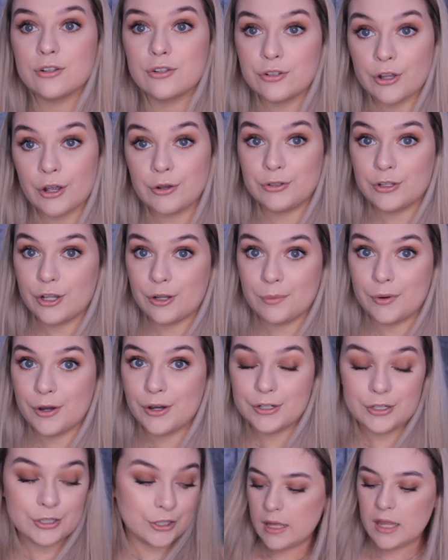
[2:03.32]
so so
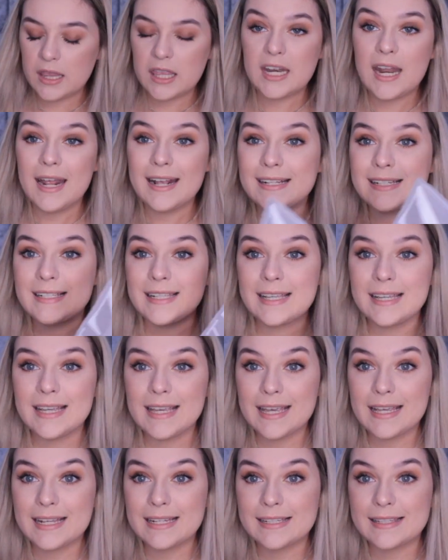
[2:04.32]
much. The next thing
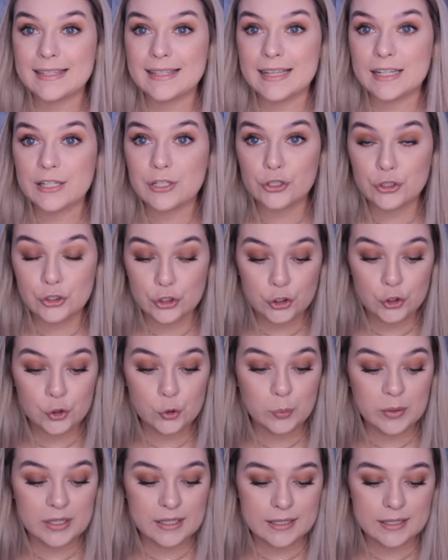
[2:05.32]
is this
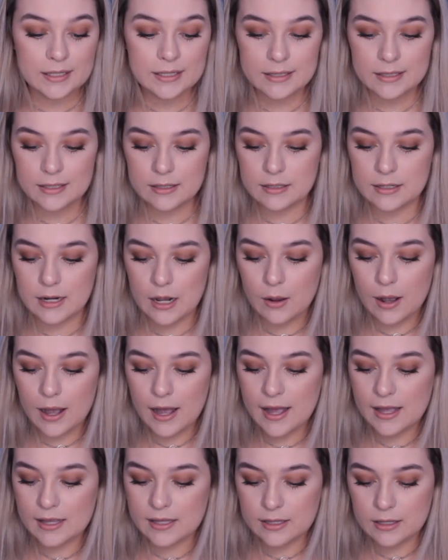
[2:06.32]
two-piece now
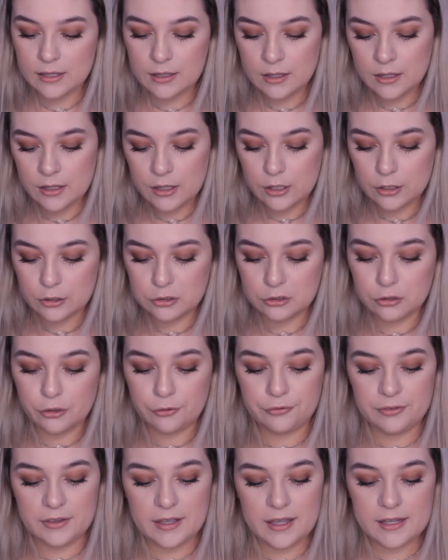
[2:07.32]
I
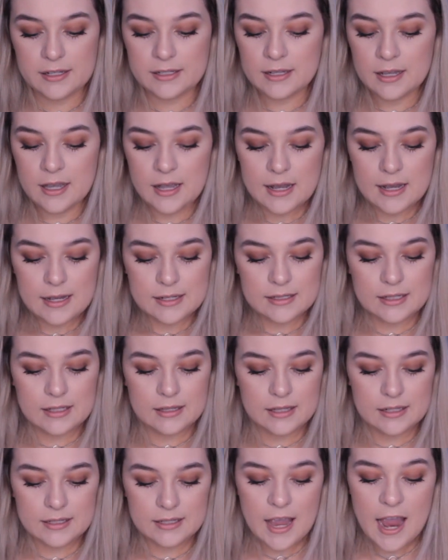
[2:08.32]
Love this.
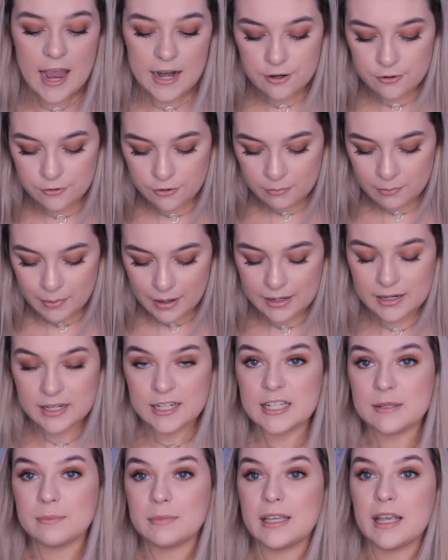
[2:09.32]
See, this kind of
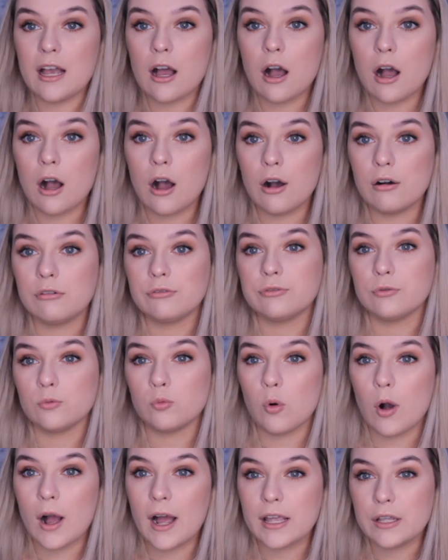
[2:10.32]
reminds me of
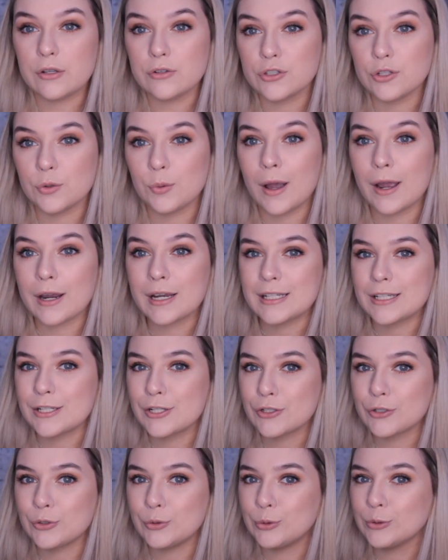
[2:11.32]
what I used to wear in
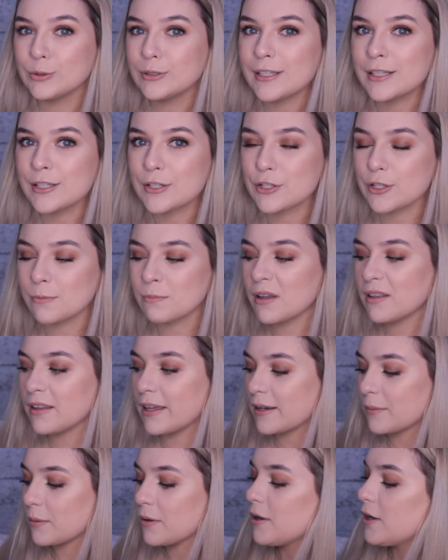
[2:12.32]
school in the summer.
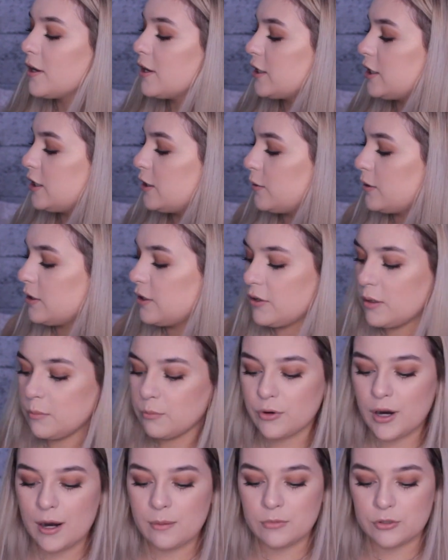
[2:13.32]
Like, you know when you're
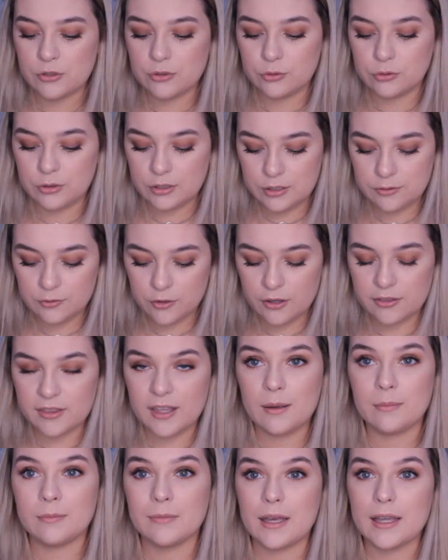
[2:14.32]
in primary school and you've got
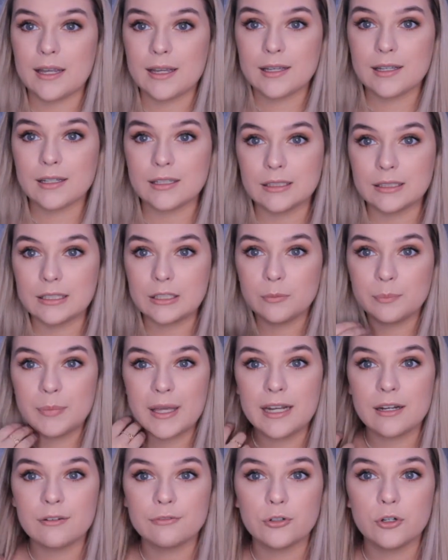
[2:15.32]
them, like, little
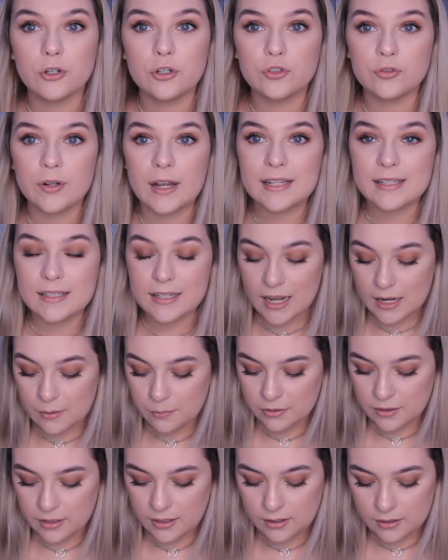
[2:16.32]
pinafore dress
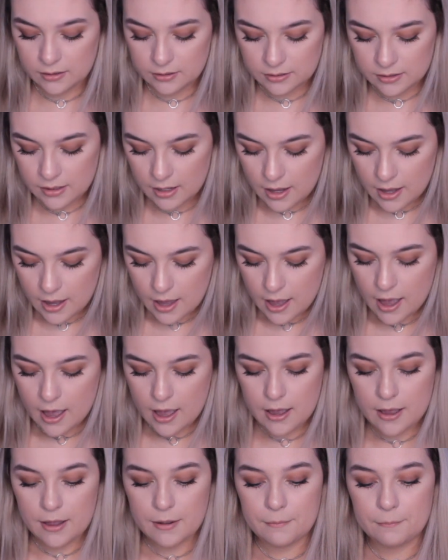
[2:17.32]
type things
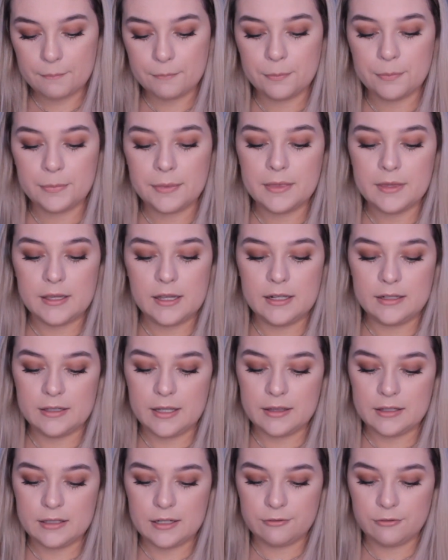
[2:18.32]
um, in,
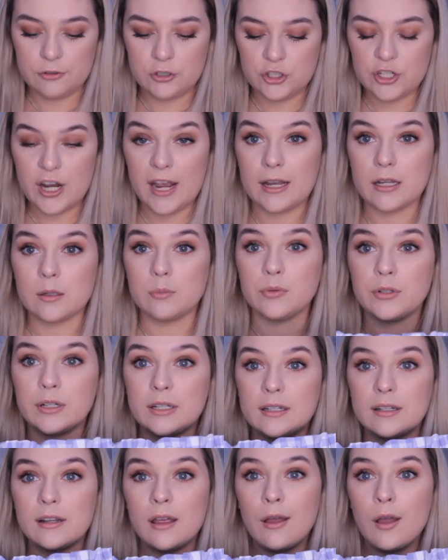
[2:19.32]
like, the different checkered
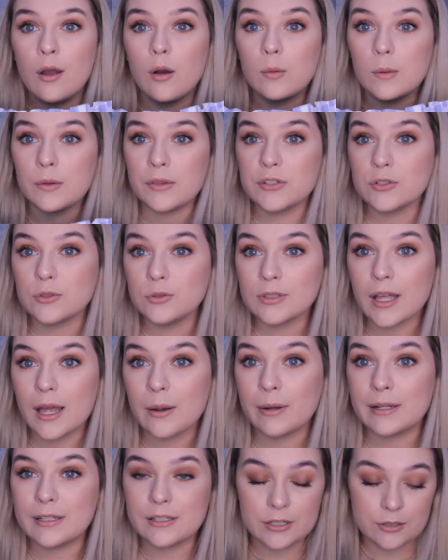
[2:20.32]
print. Well, the school
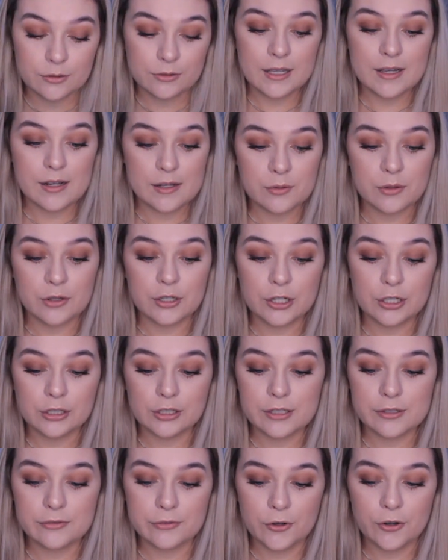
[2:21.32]
I went to, these were the
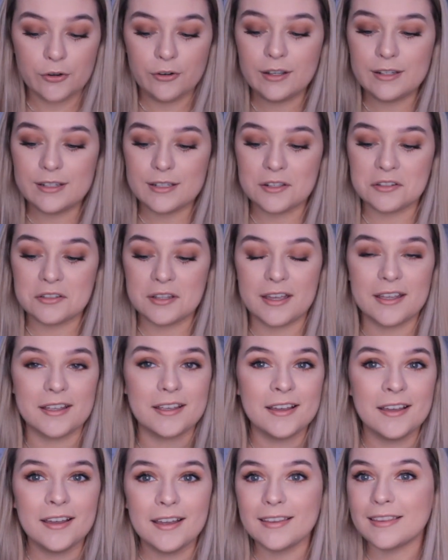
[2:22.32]
colours for it, so,
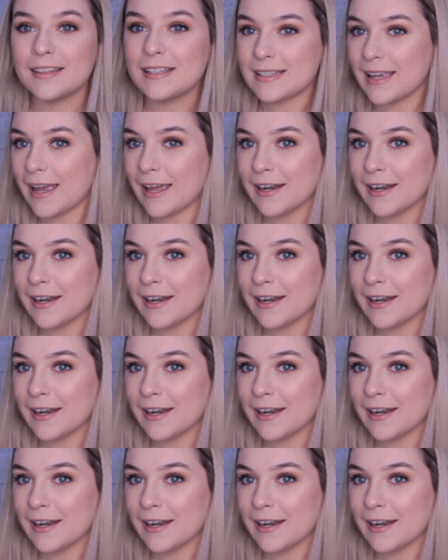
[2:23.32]
like, this